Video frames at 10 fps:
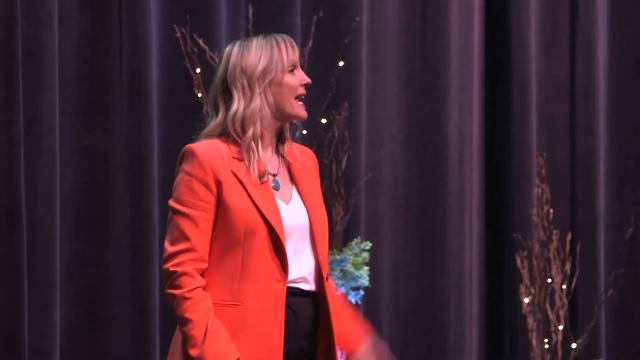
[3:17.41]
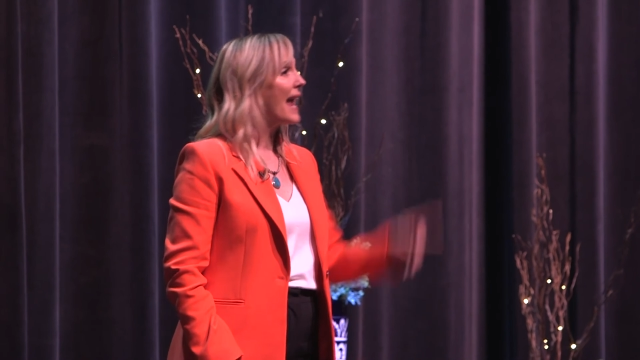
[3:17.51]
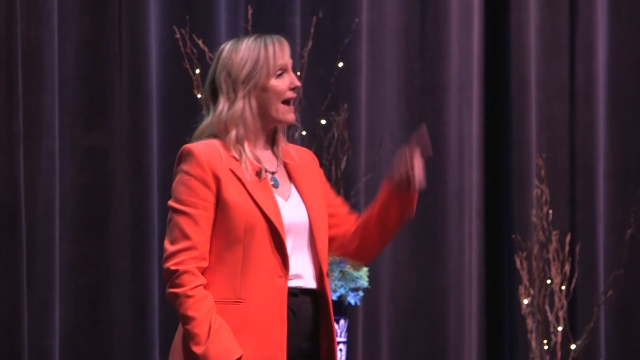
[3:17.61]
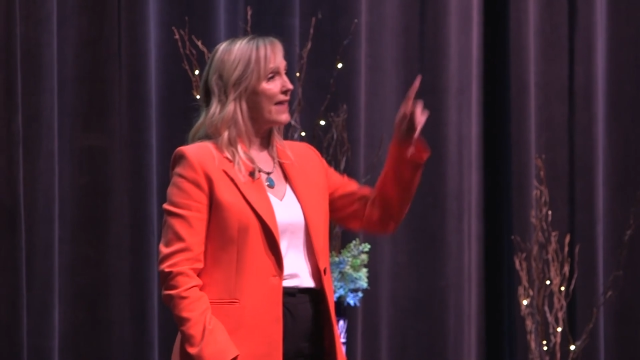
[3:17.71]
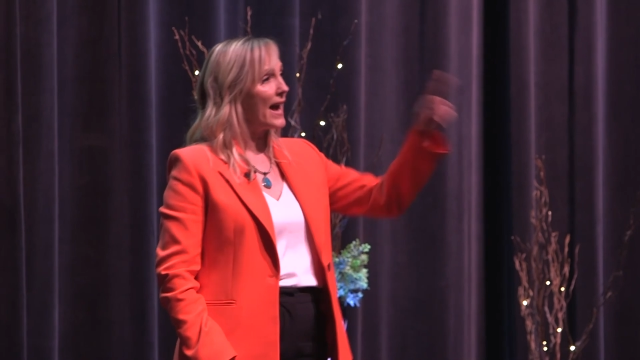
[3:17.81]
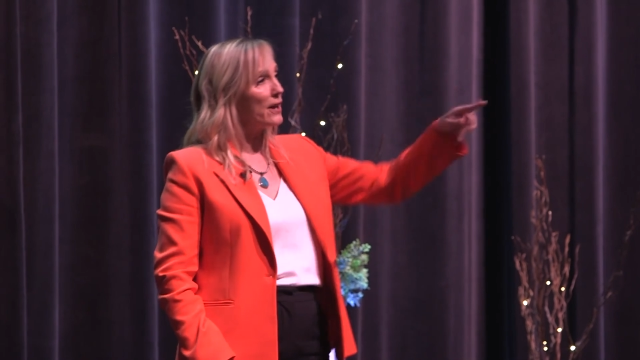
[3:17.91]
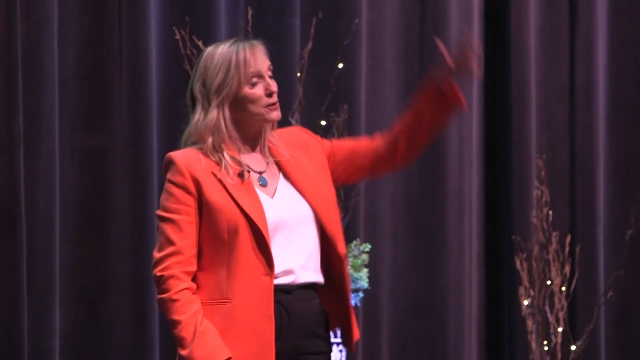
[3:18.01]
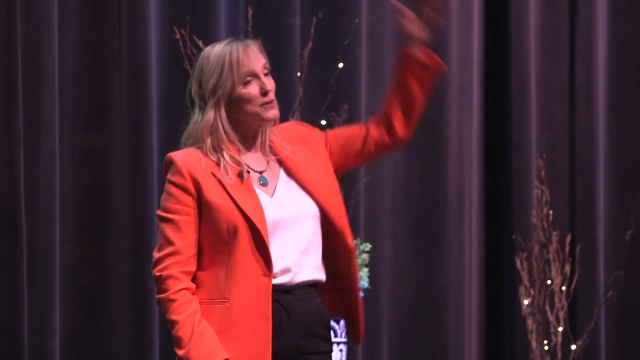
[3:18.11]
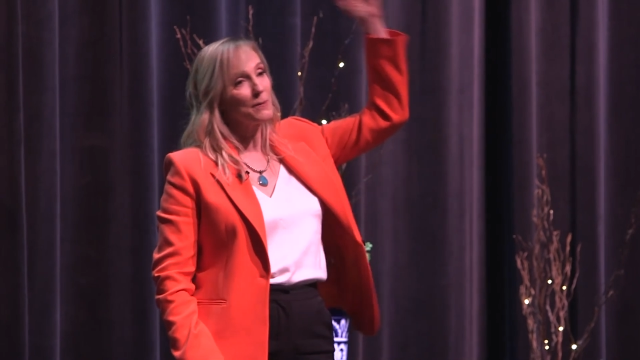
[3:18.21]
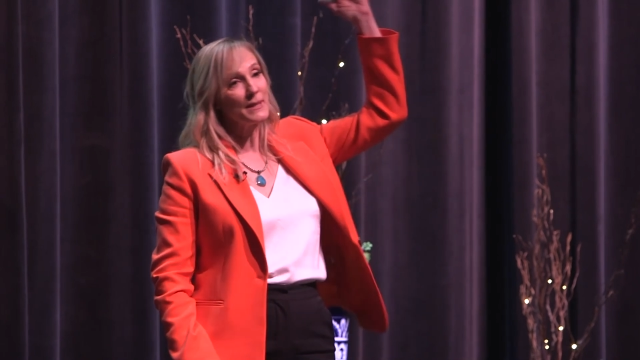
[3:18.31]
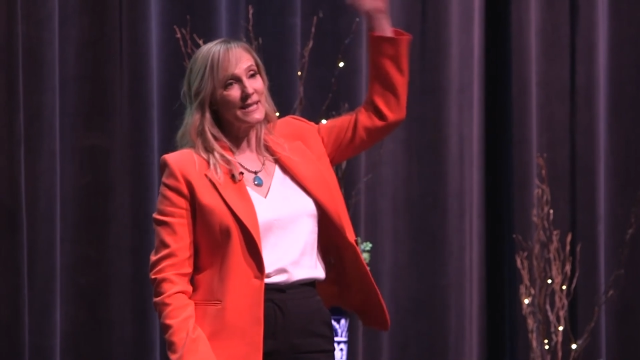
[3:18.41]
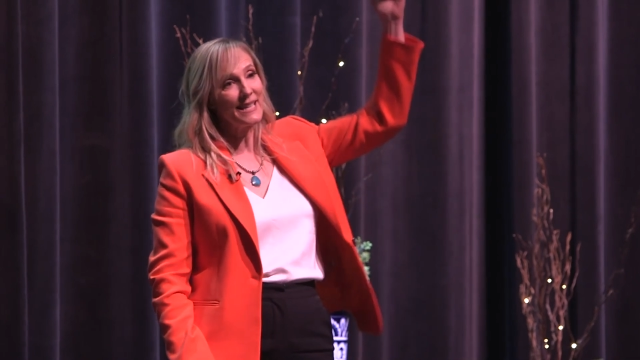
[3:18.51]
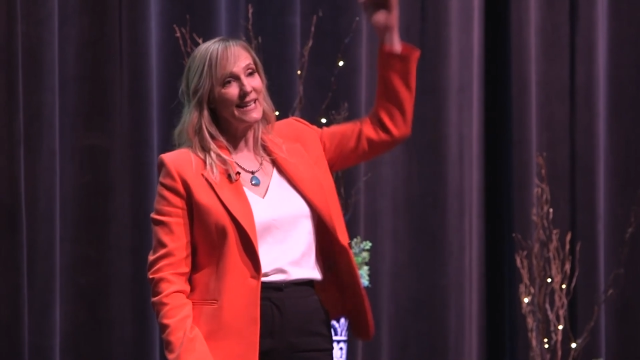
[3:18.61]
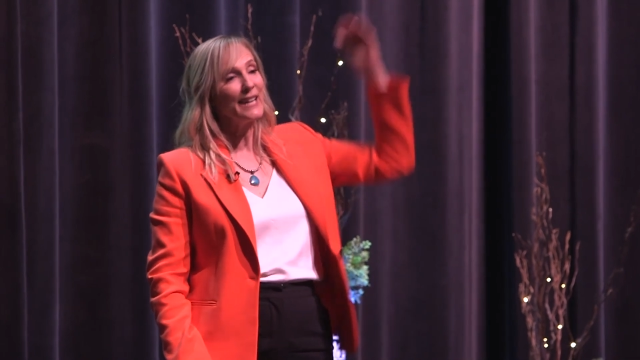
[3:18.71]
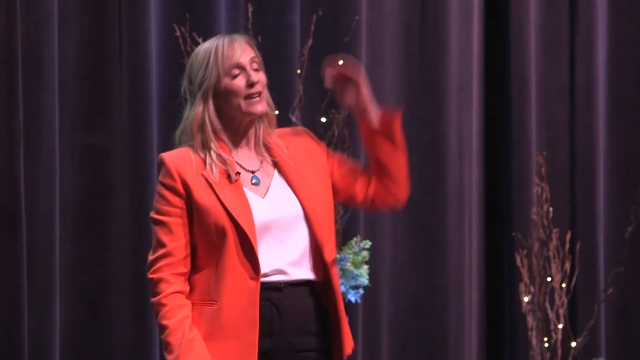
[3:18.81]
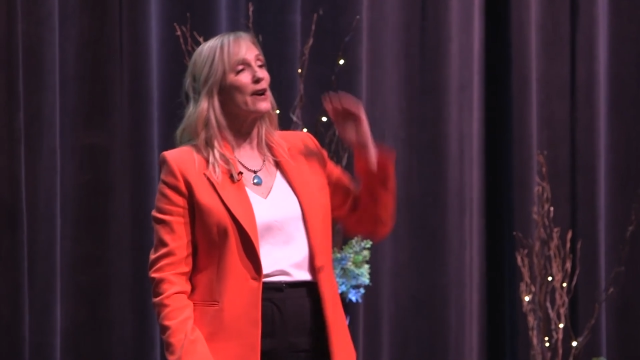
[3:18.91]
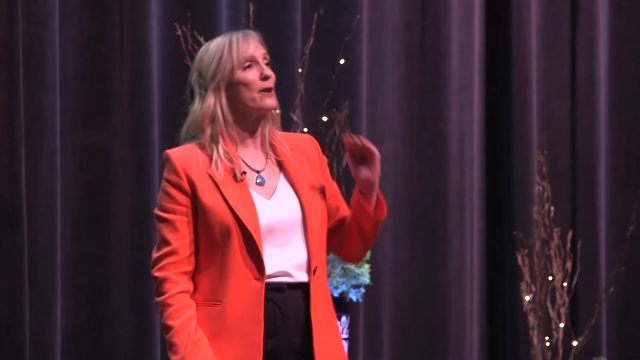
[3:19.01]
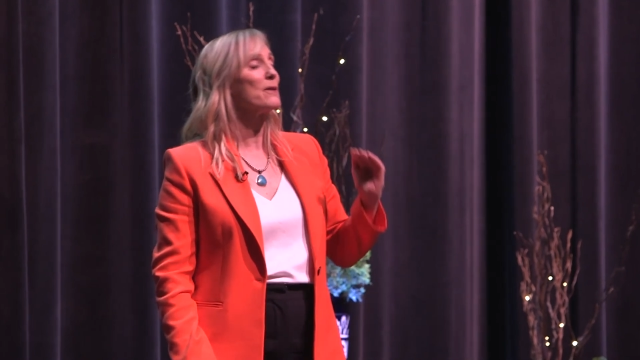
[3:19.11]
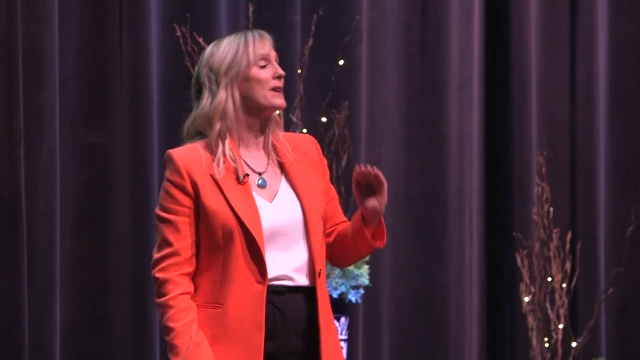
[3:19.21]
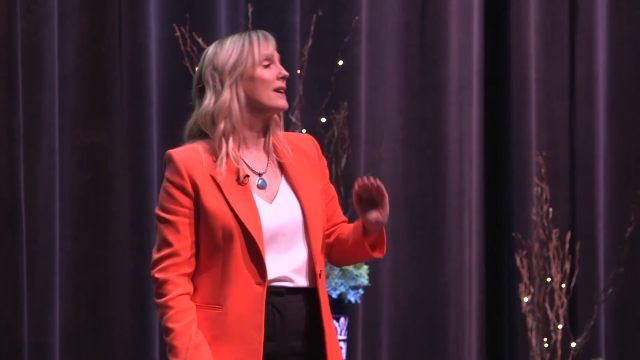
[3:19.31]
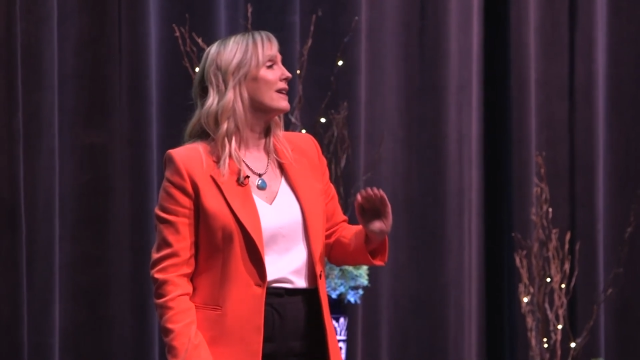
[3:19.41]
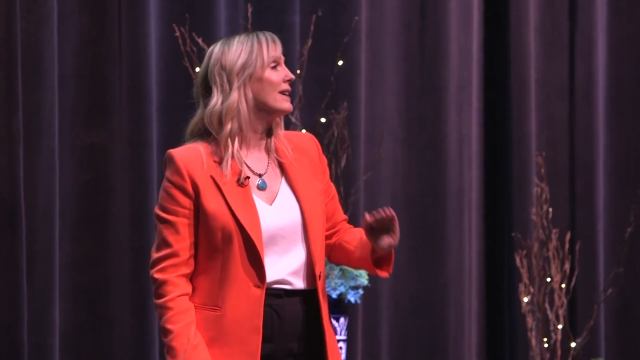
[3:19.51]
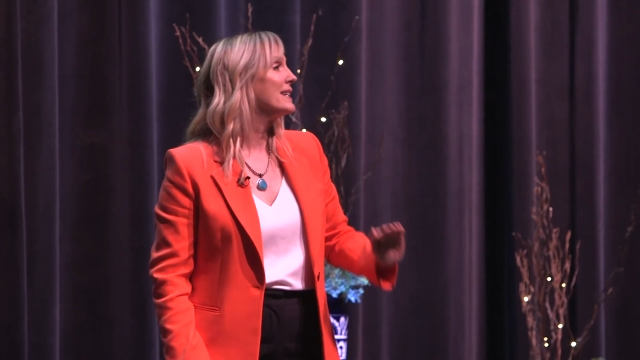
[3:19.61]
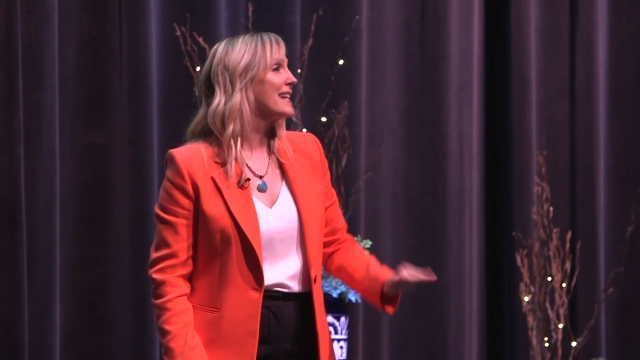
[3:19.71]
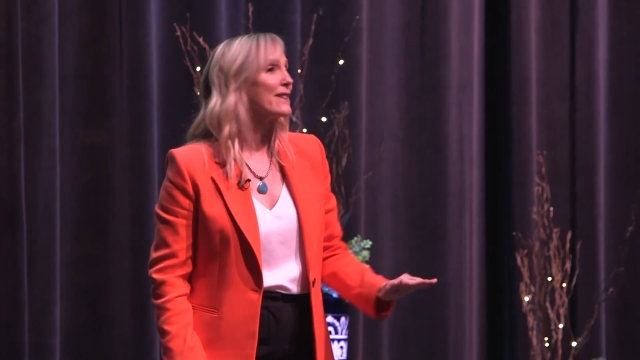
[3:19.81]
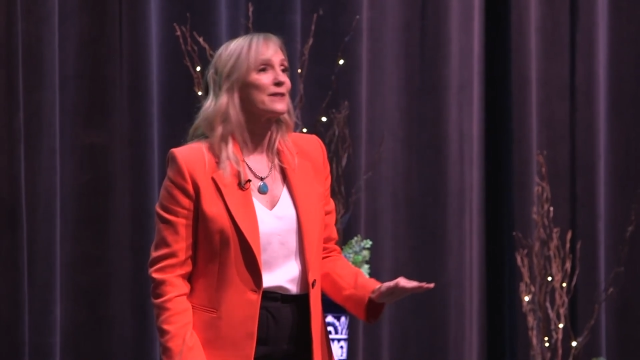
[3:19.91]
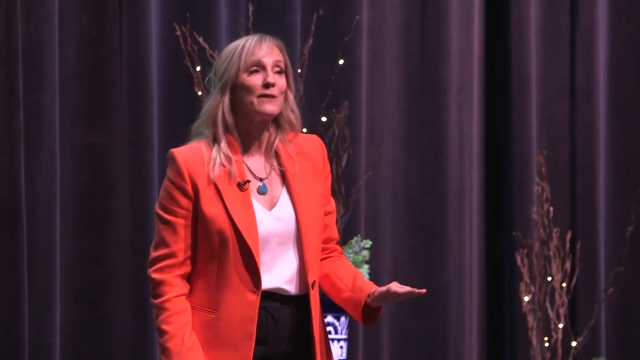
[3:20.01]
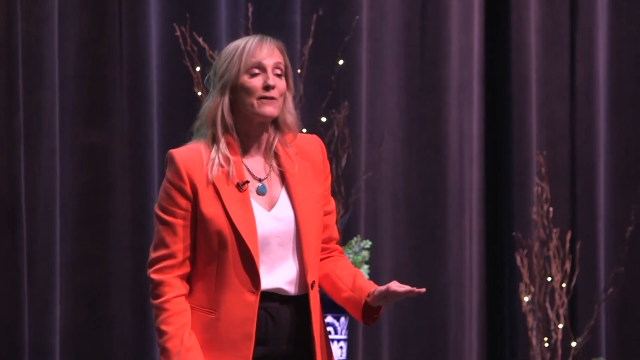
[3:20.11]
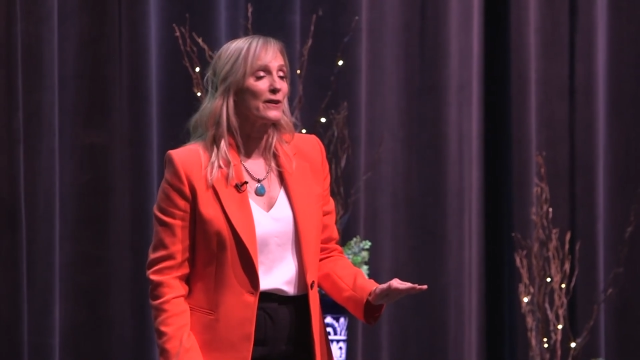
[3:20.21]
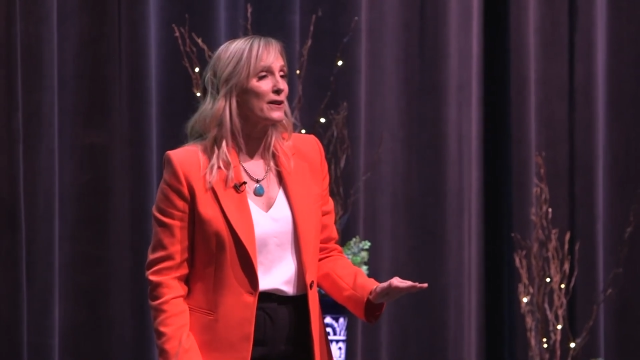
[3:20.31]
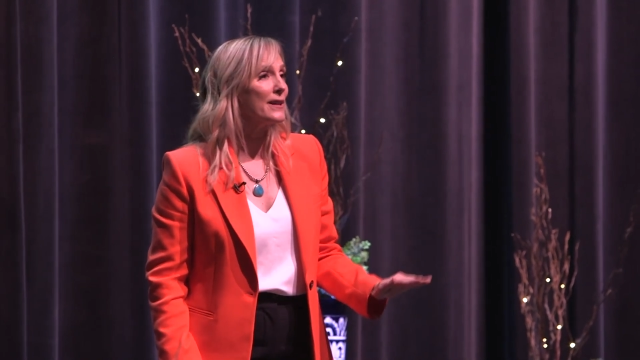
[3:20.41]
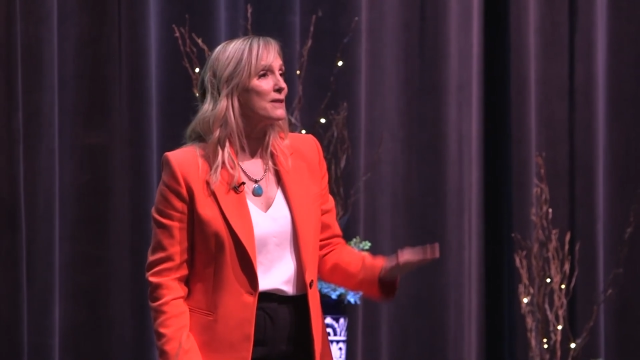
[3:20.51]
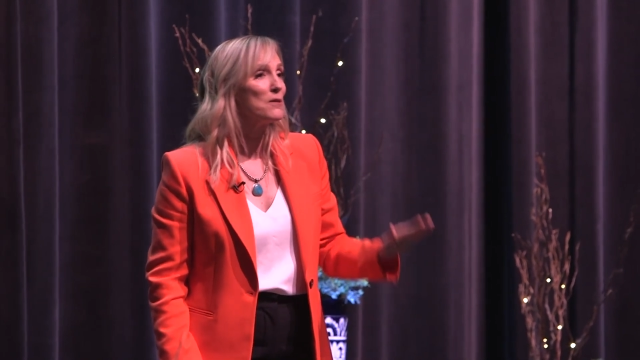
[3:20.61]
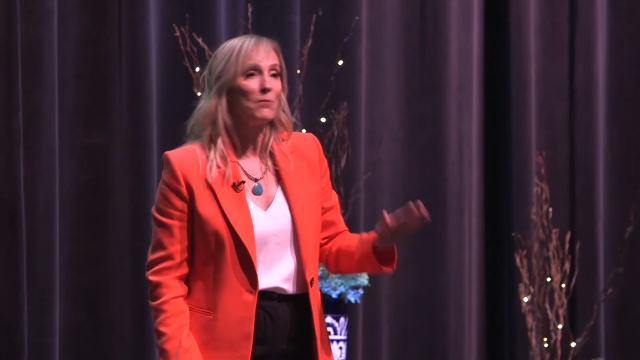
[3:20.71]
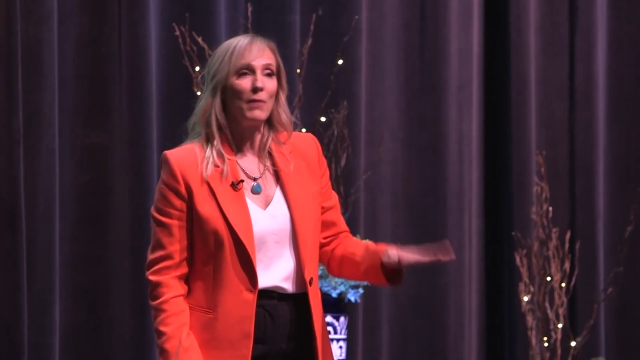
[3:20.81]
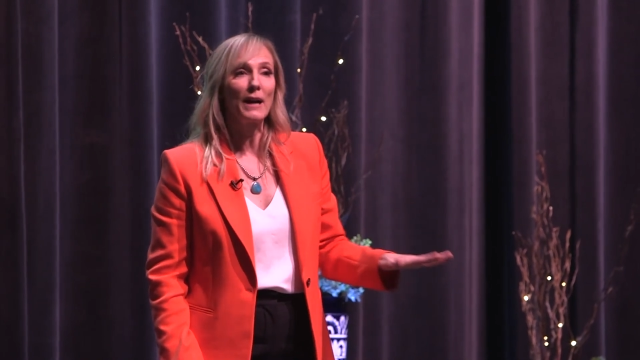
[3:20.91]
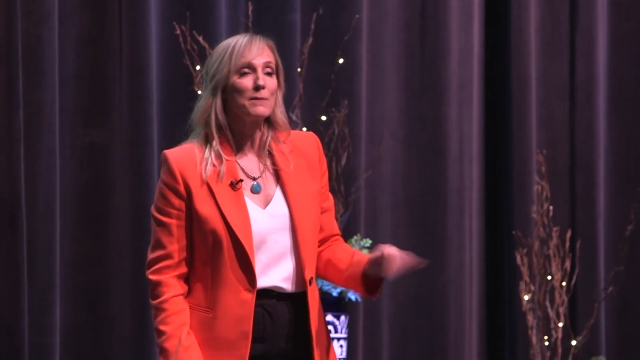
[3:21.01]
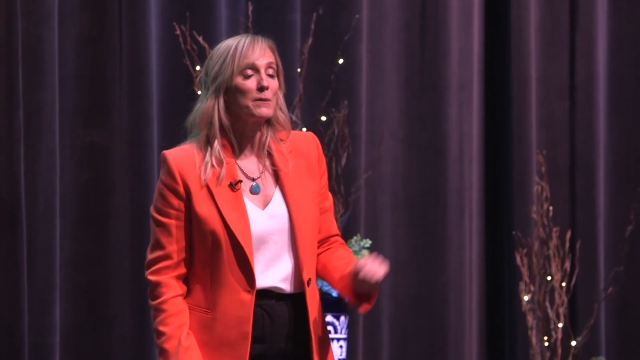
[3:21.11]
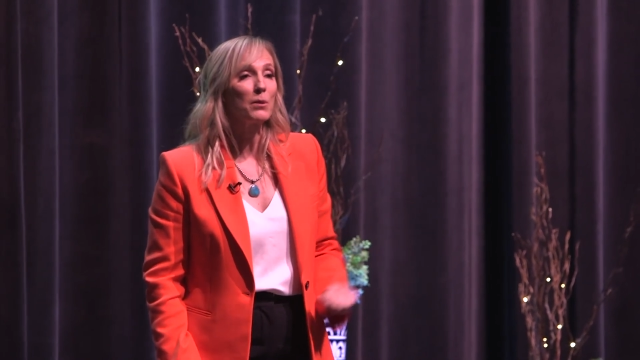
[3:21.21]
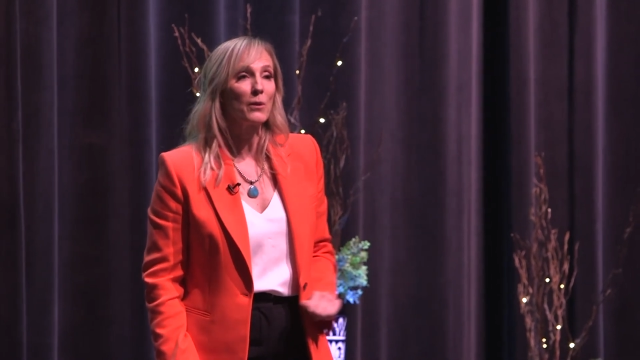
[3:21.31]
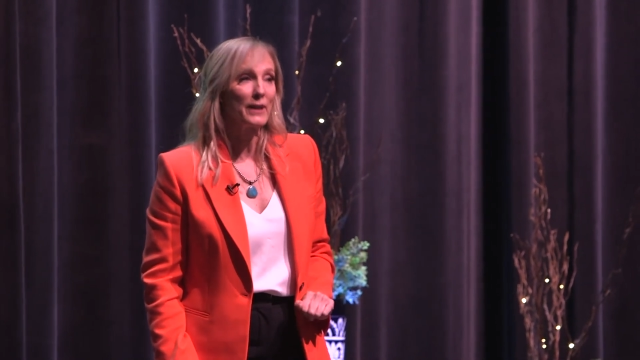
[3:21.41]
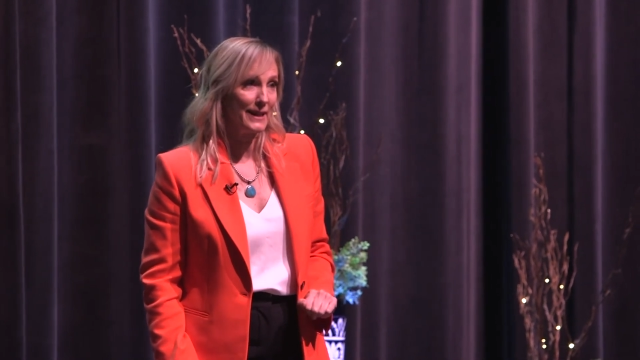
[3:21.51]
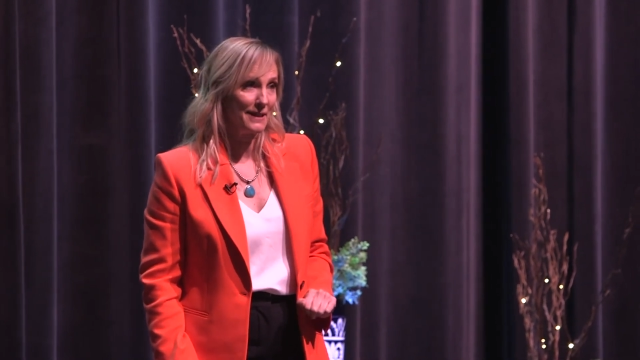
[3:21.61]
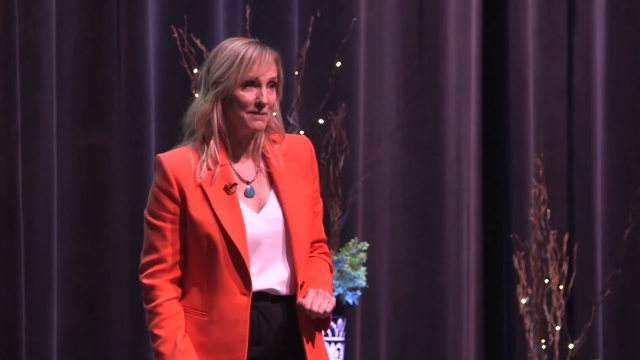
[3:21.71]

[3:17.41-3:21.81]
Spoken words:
and that goes from the CEO down to the very bottom employee.